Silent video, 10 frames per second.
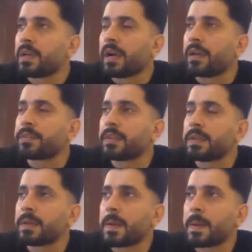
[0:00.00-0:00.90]
I
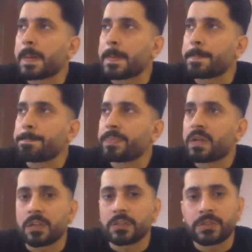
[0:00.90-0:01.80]
think uh,
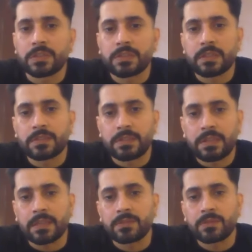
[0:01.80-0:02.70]

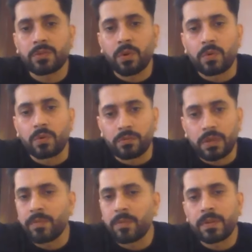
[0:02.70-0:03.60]
consistency, as you know,
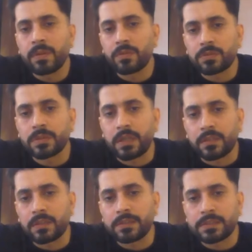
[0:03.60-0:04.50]
everybody knows that
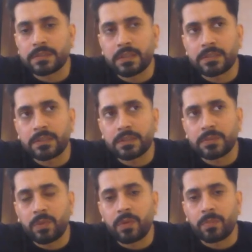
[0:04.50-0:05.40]
consistency is
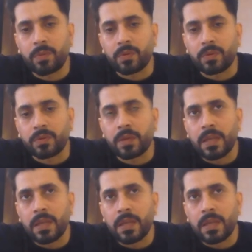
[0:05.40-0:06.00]
more important.